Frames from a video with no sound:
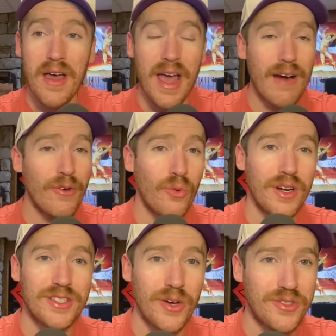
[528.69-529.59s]
Everyone
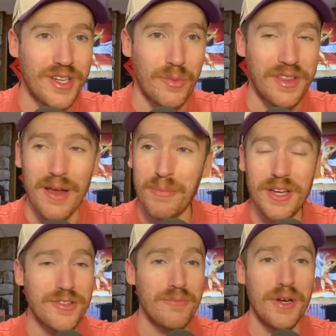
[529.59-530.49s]
associated with that,
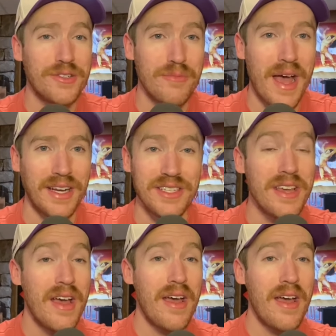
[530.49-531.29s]
Pearson McAtee,